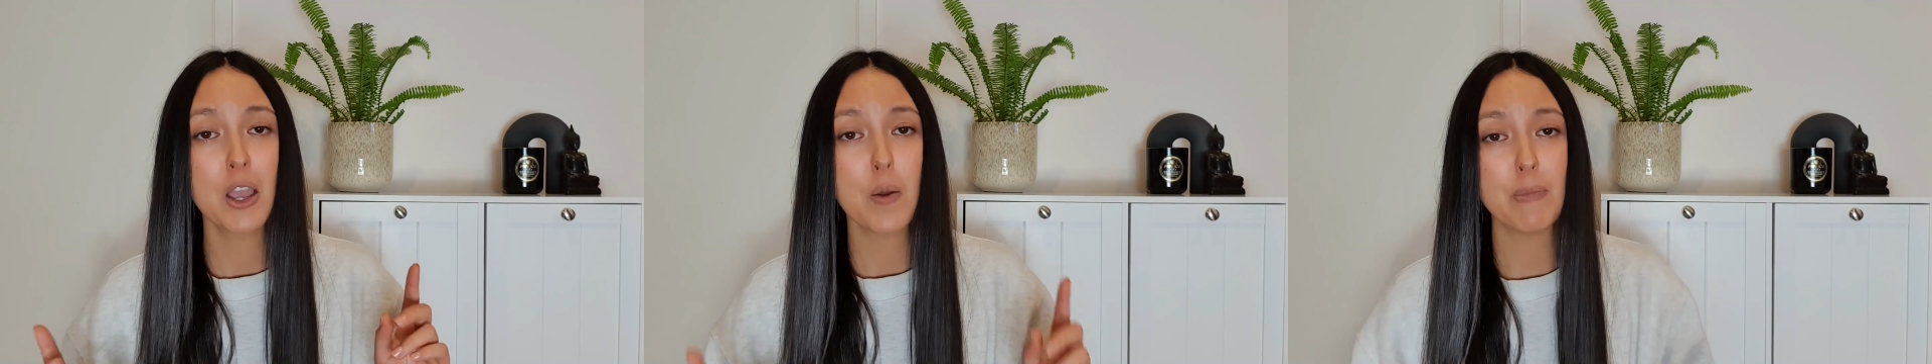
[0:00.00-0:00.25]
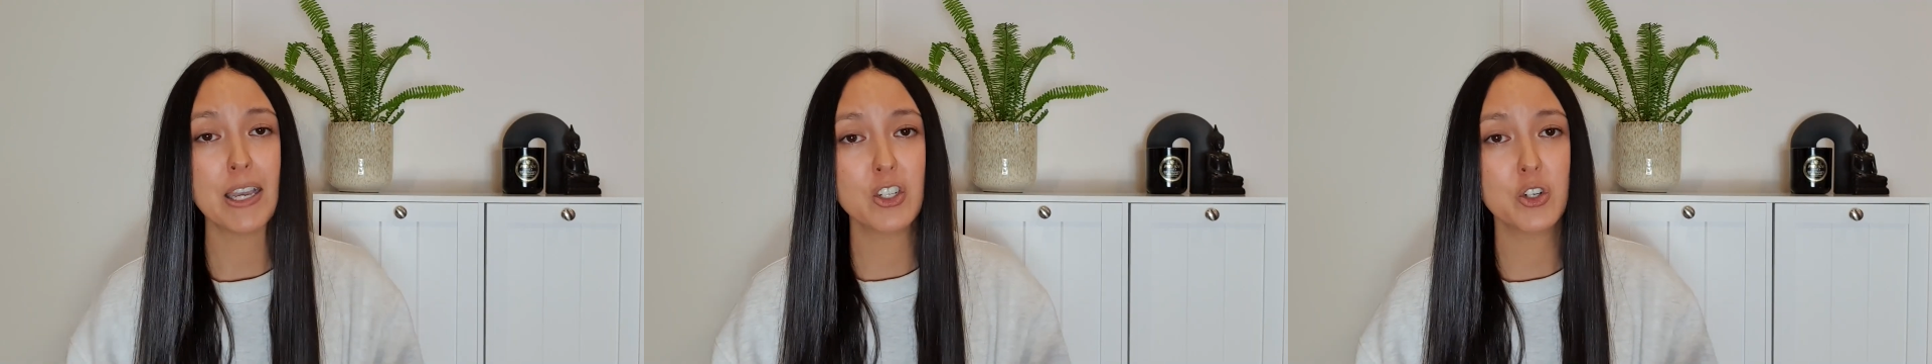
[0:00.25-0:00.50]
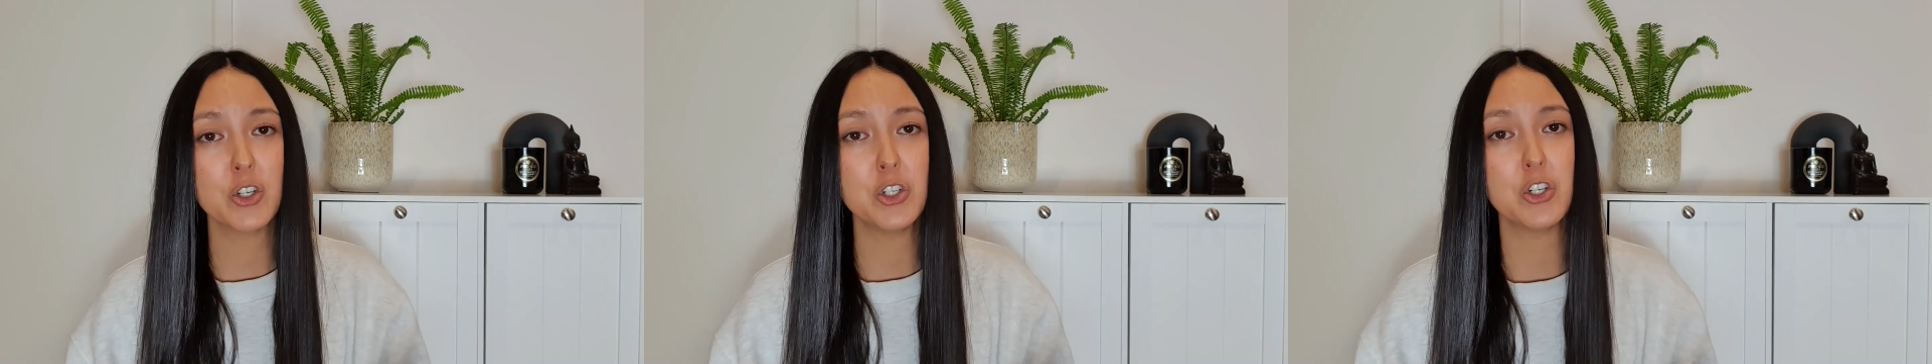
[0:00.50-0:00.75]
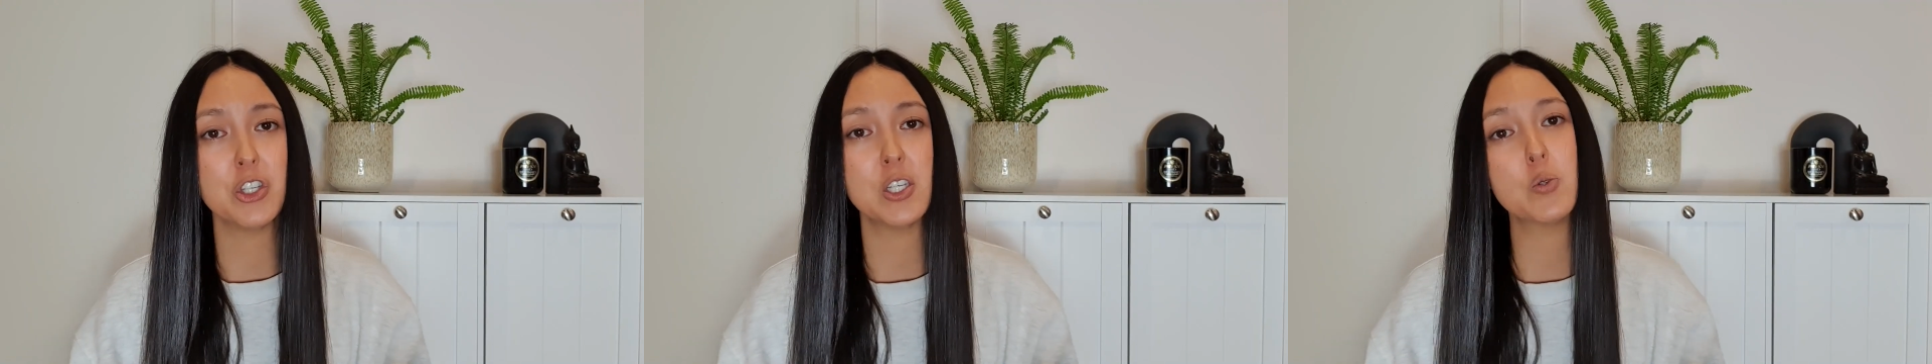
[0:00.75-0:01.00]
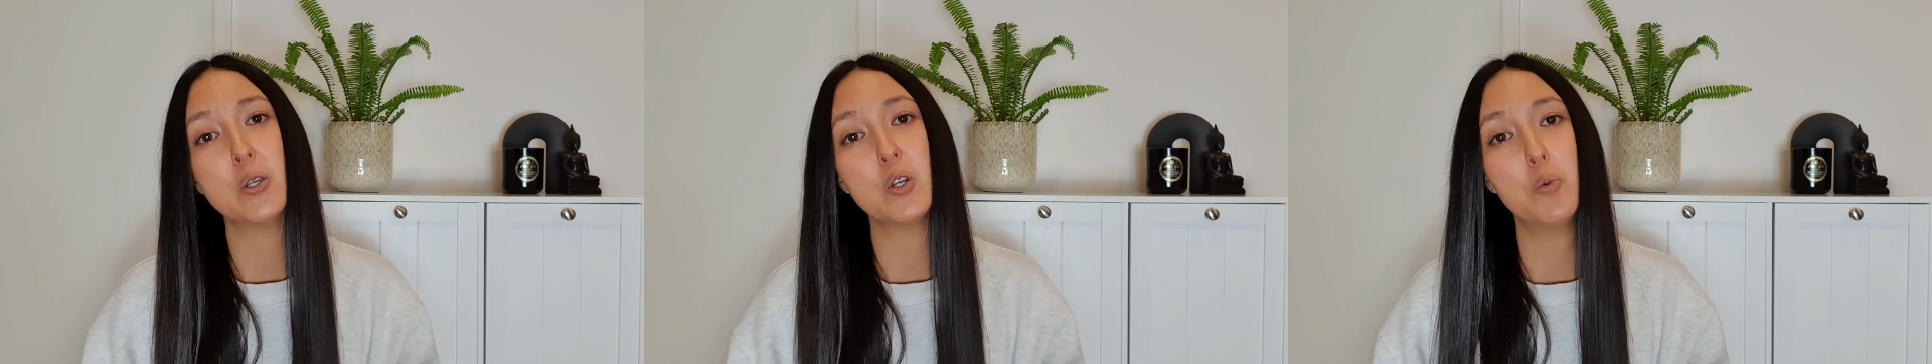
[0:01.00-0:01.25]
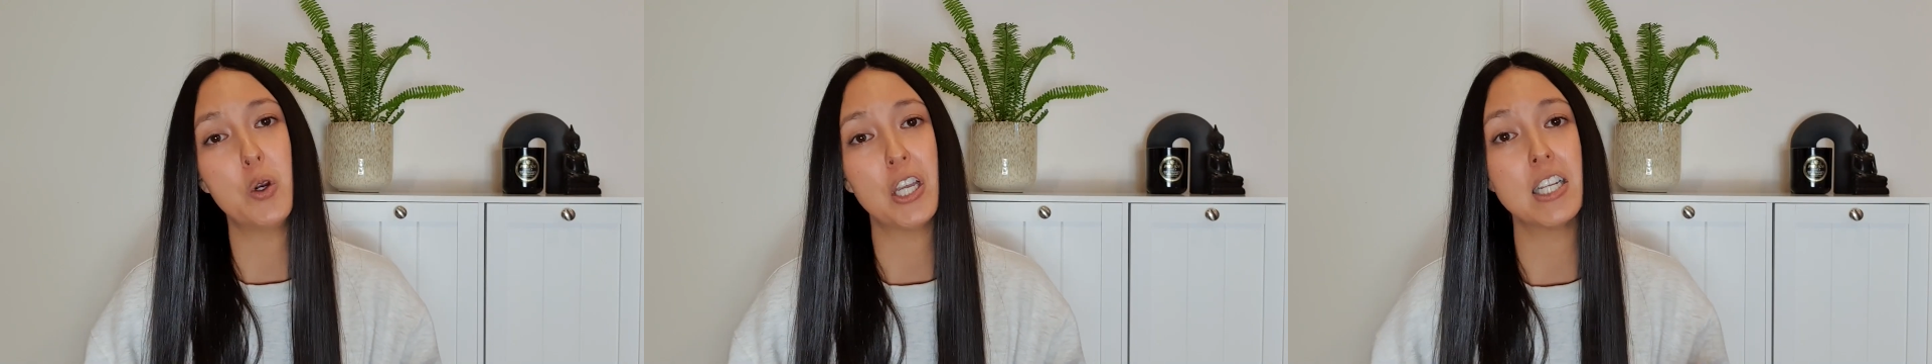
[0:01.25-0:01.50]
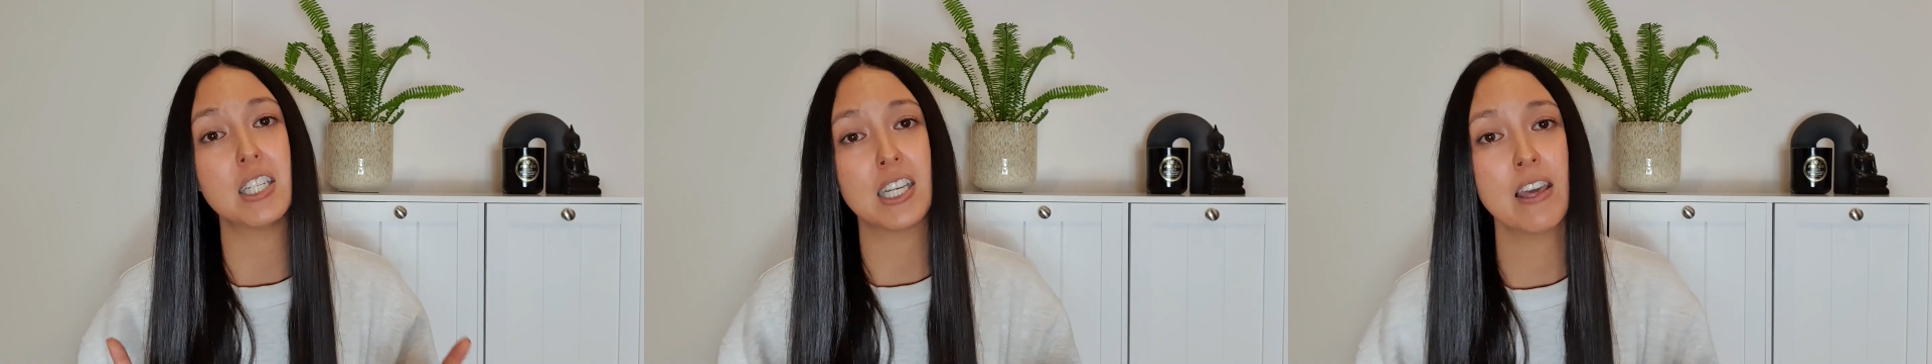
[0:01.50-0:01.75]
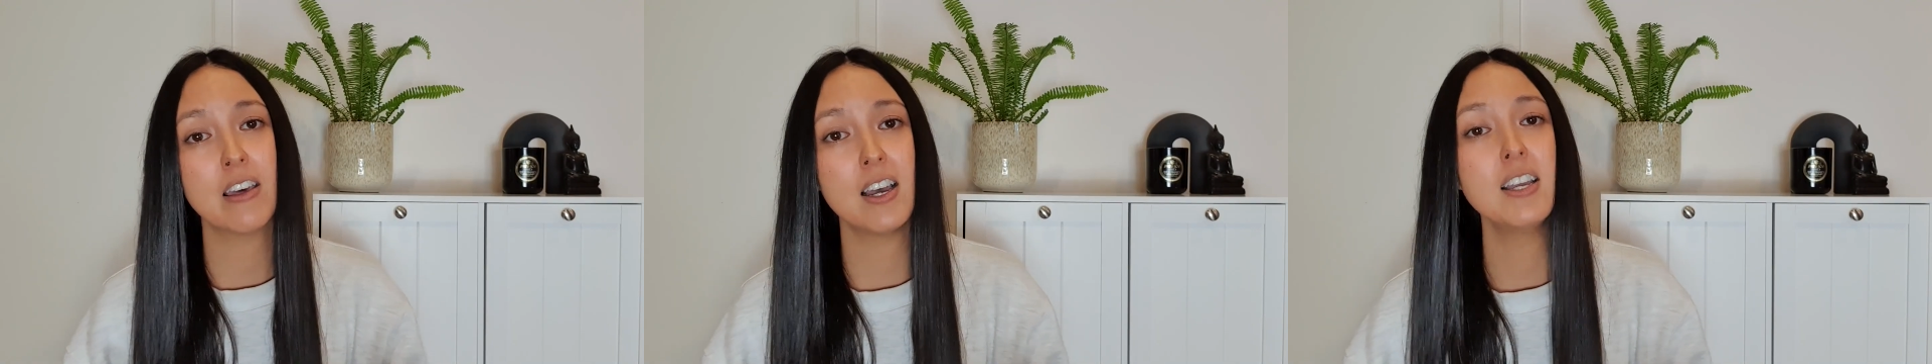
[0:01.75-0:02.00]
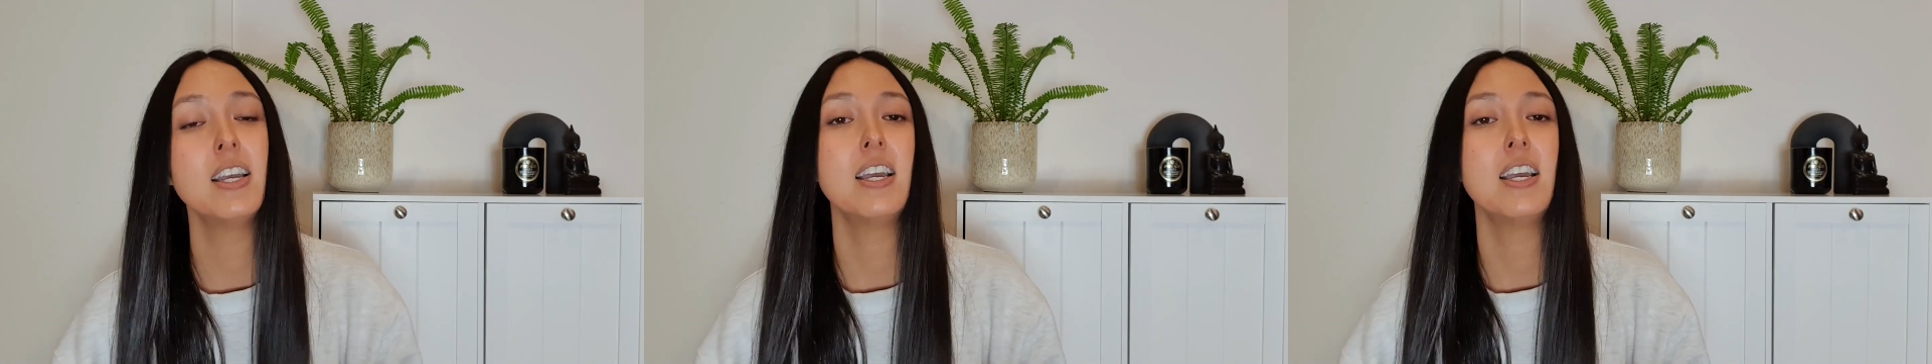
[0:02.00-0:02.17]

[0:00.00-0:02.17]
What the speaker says: make sure you do this when you're putting it together.